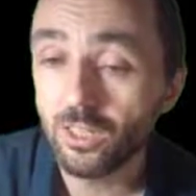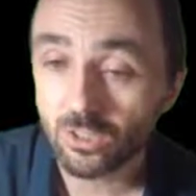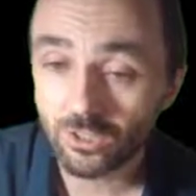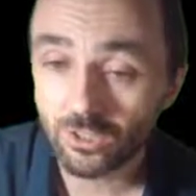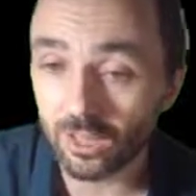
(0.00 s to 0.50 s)

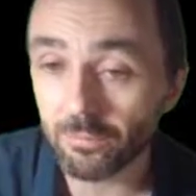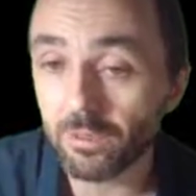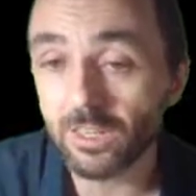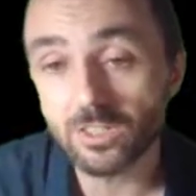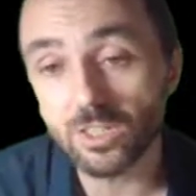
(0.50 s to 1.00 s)
So that
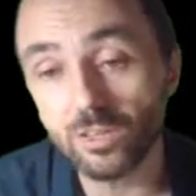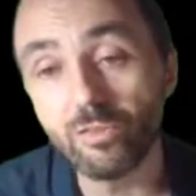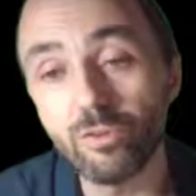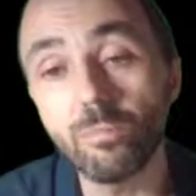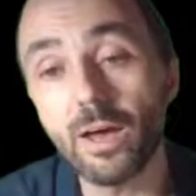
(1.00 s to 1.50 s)
means
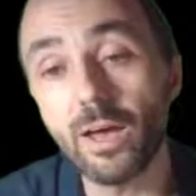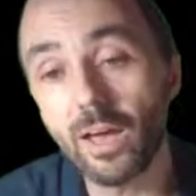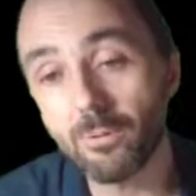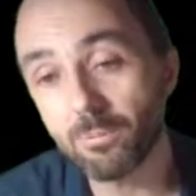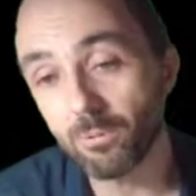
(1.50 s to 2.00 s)
if you buy
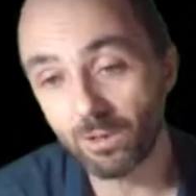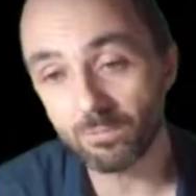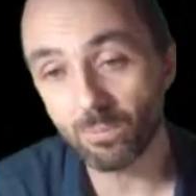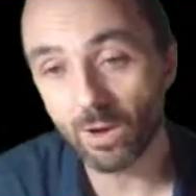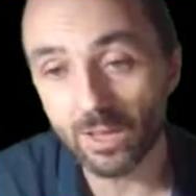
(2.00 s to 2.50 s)
apple
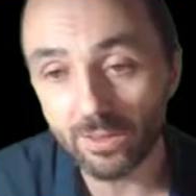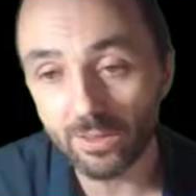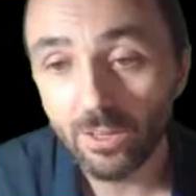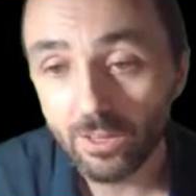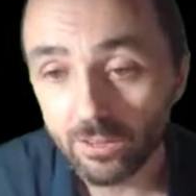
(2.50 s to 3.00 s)
and bread,
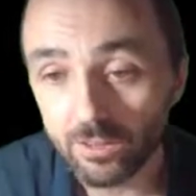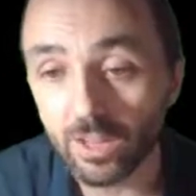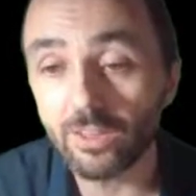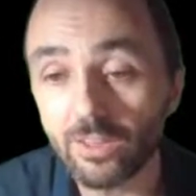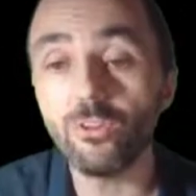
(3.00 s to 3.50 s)

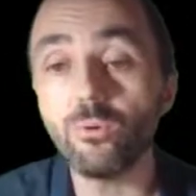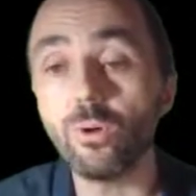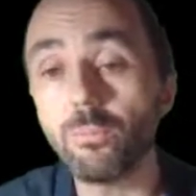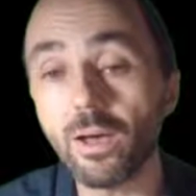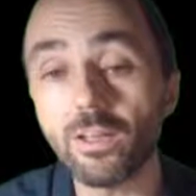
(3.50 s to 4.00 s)
then you
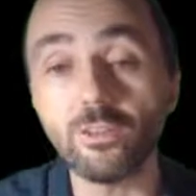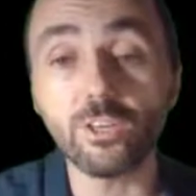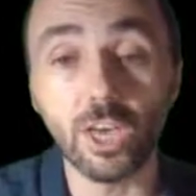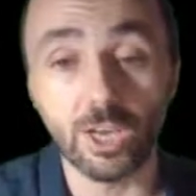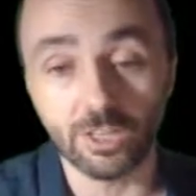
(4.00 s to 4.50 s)
will buy the
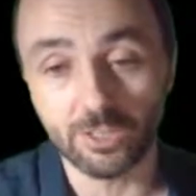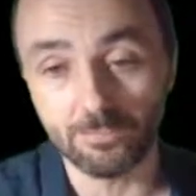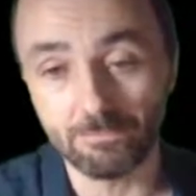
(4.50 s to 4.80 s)
cake.